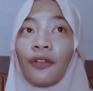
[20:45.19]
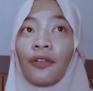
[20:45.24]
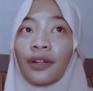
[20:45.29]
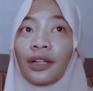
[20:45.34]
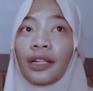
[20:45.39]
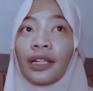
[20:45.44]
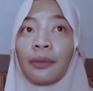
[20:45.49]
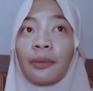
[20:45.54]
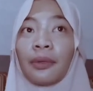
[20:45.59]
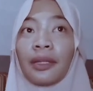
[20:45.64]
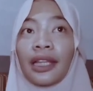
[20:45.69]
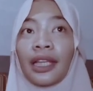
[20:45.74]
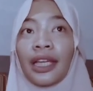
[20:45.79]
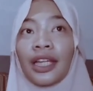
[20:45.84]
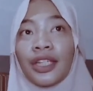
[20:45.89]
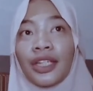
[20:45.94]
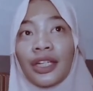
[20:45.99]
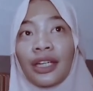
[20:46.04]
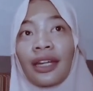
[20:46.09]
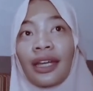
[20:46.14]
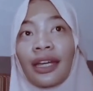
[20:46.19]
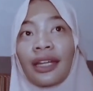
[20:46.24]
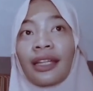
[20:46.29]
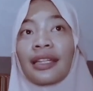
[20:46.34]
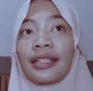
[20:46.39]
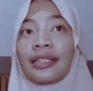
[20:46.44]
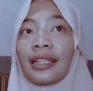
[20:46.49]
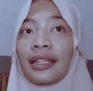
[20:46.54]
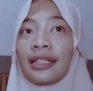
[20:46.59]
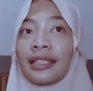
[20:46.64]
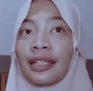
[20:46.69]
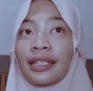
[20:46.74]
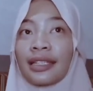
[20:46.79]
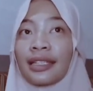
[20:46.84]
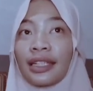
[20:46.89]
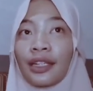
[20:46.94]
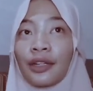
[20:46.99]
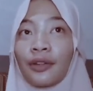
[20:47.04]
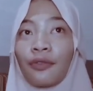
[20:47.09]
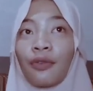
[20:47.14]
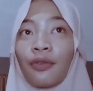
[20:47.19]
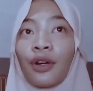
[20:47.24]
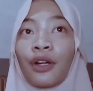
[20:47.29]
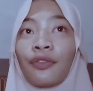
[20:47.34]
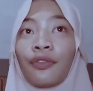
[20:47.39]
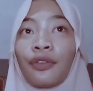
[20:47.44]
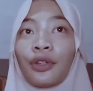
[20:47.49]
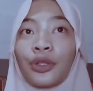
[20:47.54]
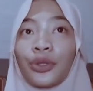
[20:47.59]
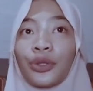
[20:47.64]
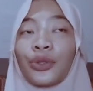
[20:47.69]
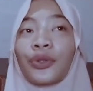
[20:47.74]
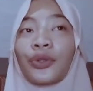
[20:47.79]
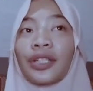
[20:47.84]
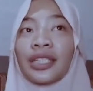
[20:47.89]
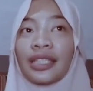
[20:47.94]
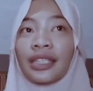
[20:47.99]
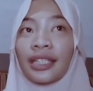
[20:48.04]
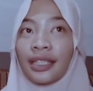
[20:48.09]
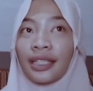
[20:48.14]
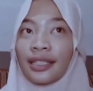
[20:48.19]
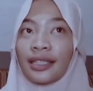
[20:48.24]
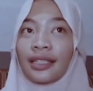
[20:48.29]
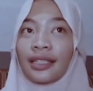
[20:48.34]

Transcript: limitation and suggestion for future research.